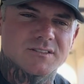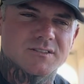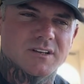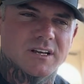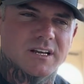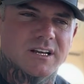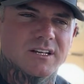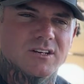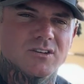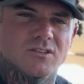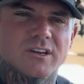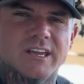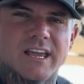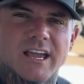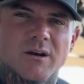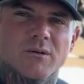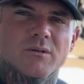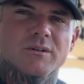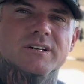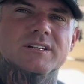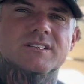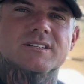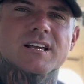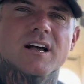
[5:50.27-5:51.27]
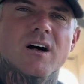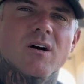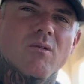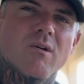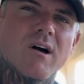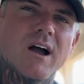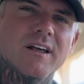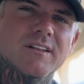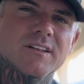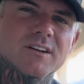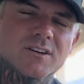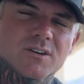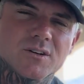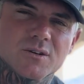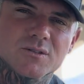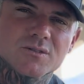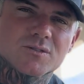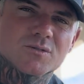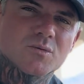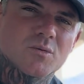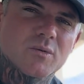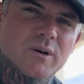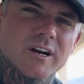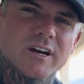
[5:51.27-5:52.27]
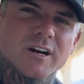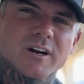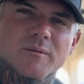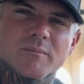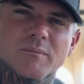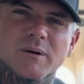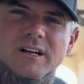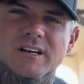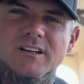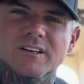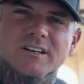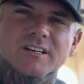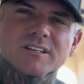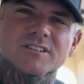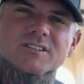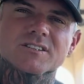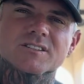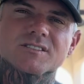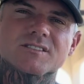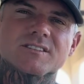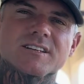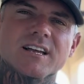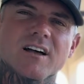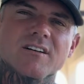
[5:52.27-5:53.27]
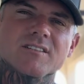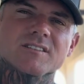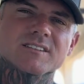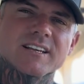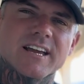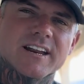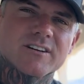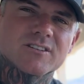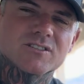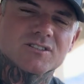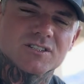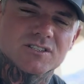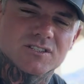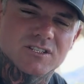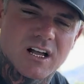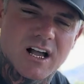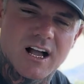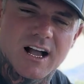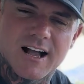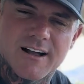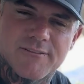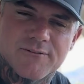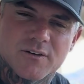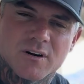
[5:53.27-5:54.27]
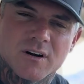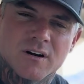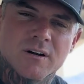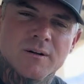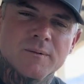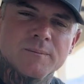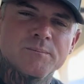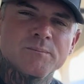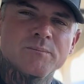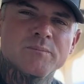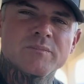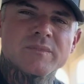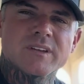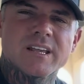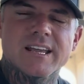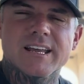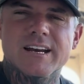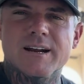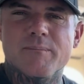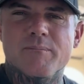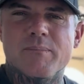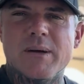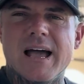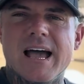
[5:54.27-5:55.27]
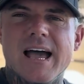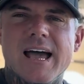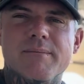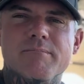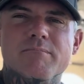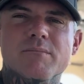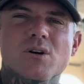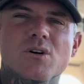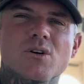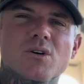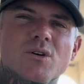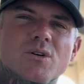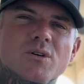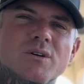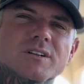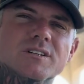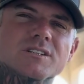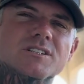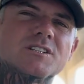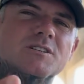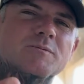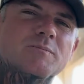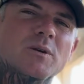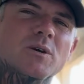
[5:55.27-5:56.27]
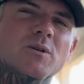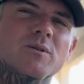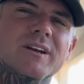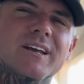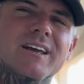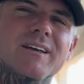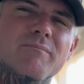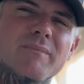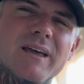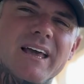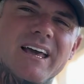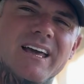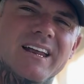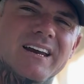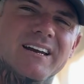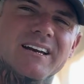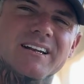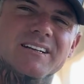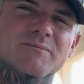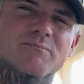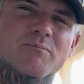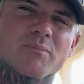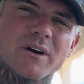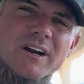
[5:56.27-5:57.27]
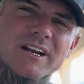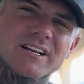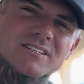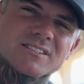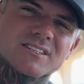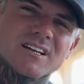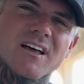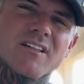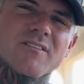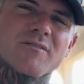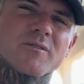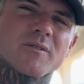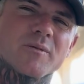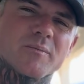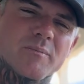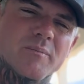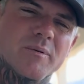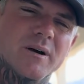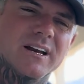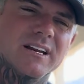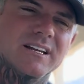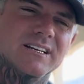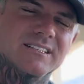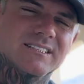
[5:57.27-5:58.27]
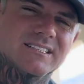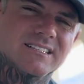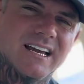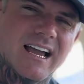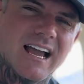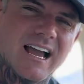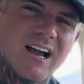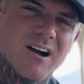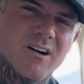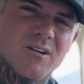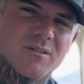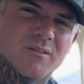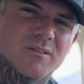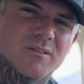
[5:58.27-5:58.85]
So you can't really tell why the dude's weird, but you can just tell his energy's off or in a bad mood and spewing it, man. And it brings everybody down.